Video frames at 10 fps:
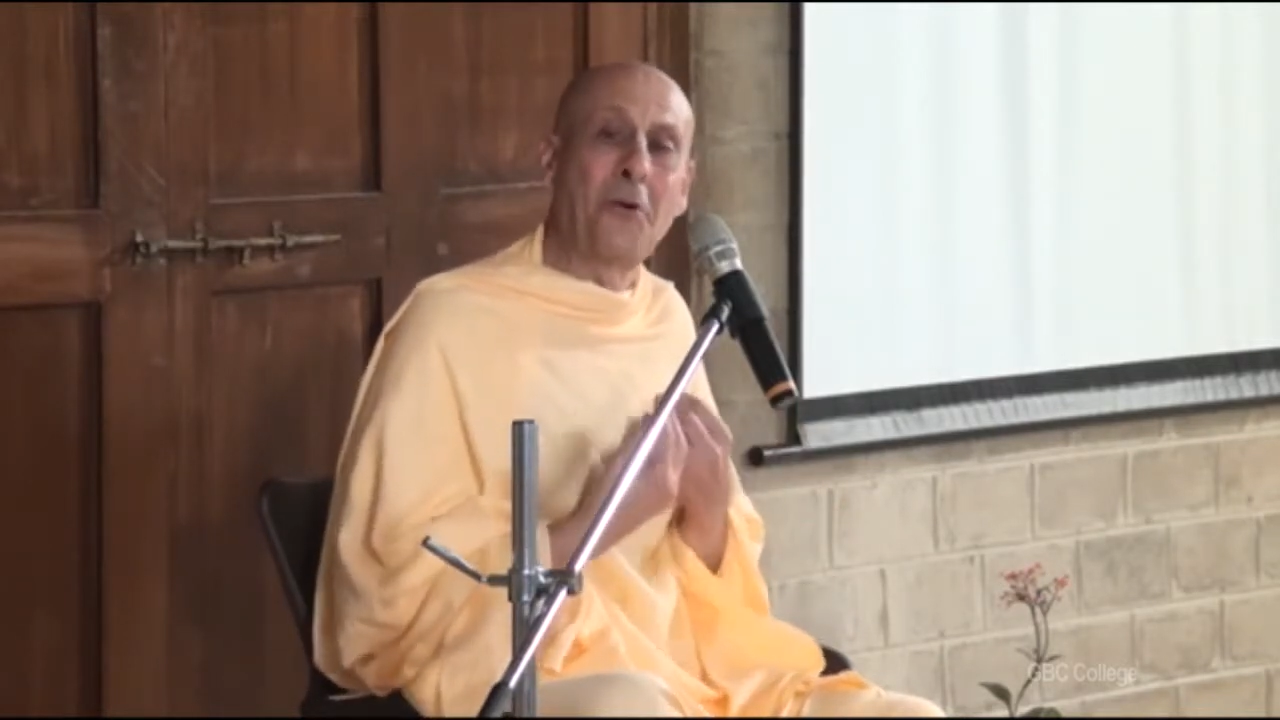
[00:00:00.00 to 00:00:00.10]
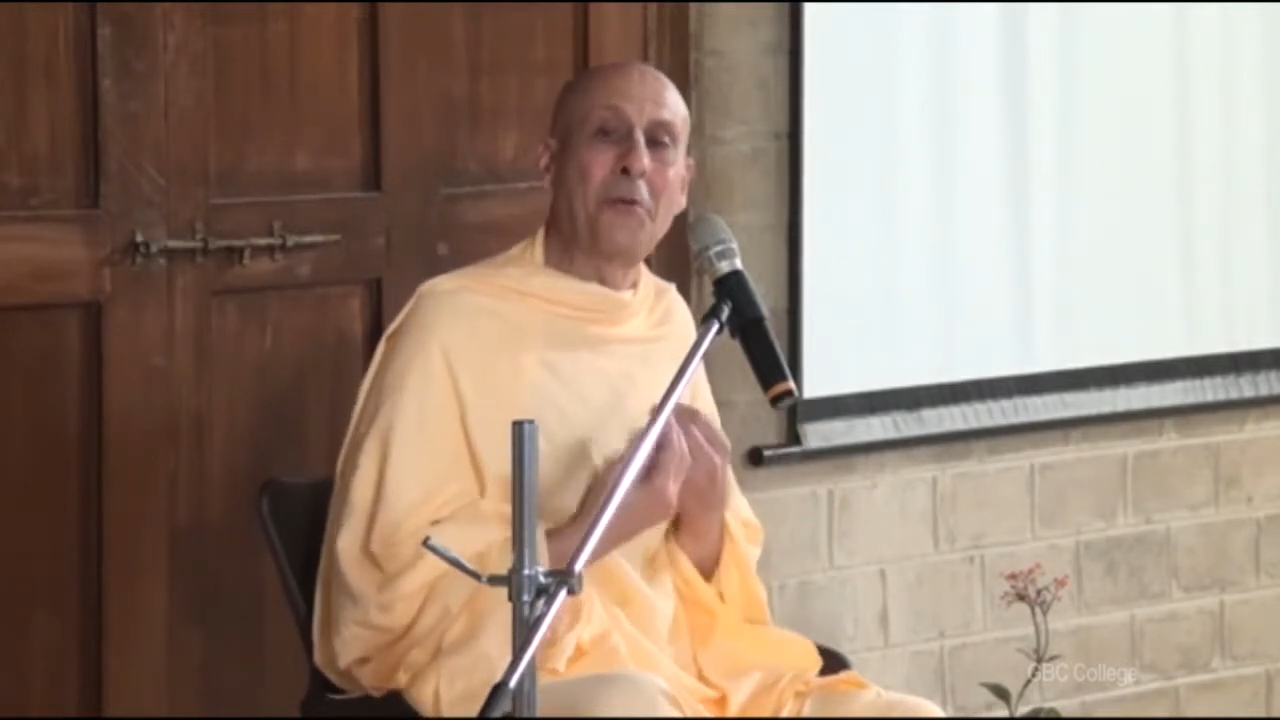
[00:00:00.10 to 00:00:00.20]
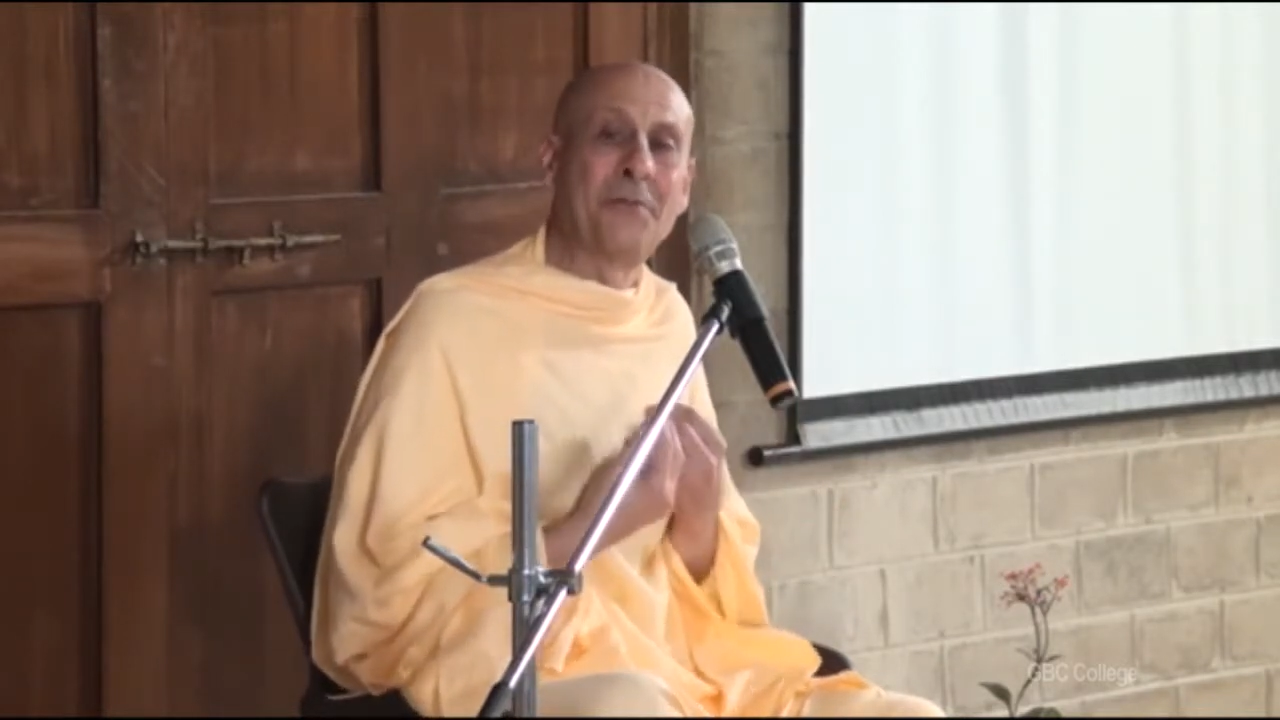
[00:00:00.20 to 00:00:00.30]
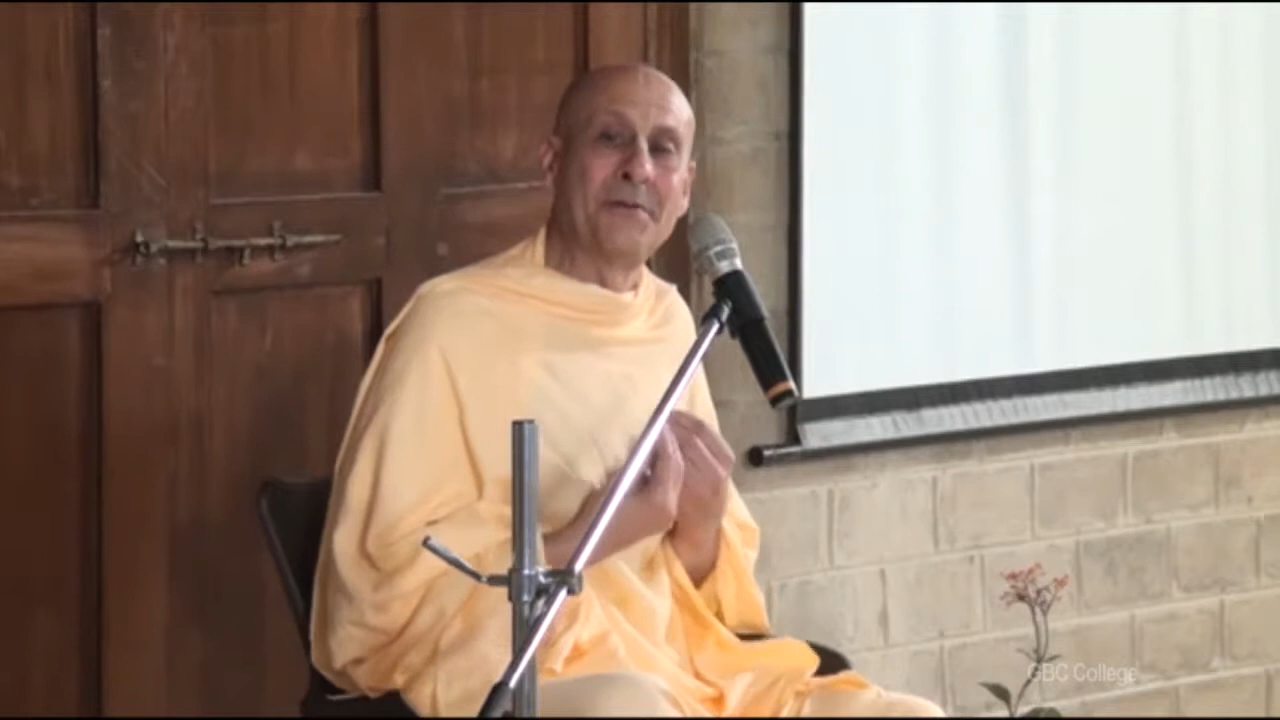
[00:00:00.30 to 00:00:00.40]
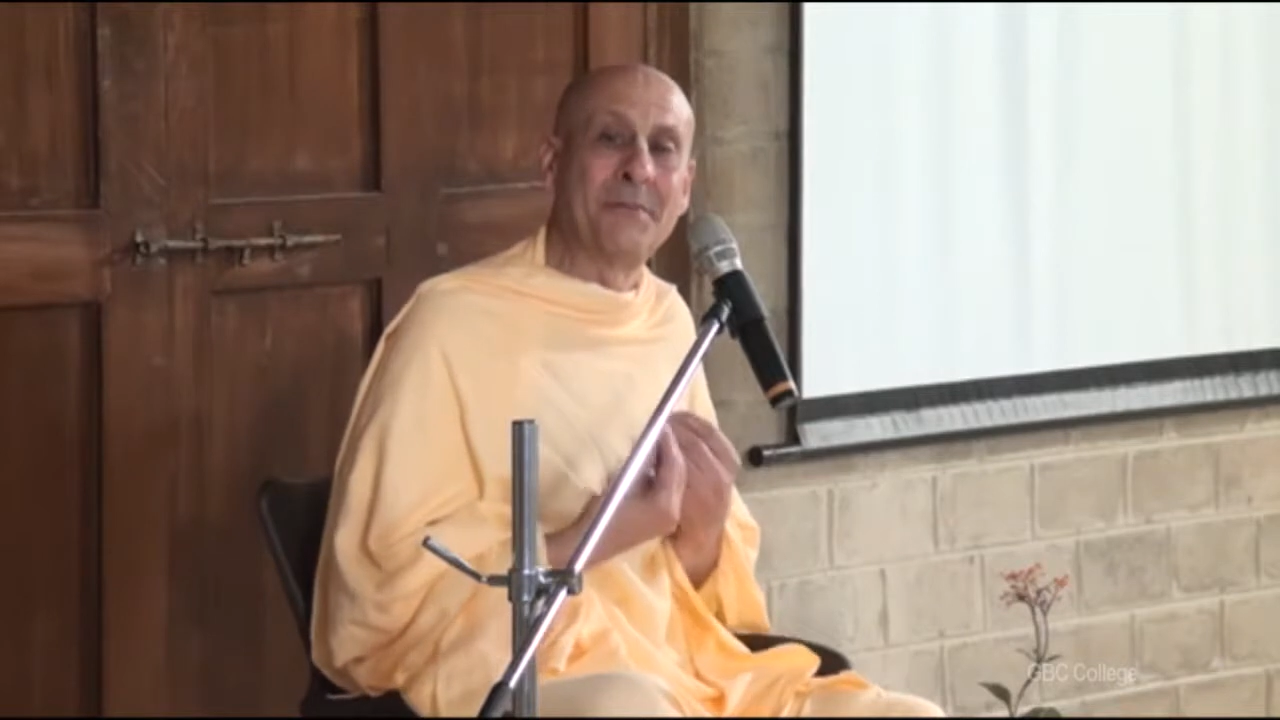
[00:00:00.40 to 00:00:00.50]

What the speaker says: open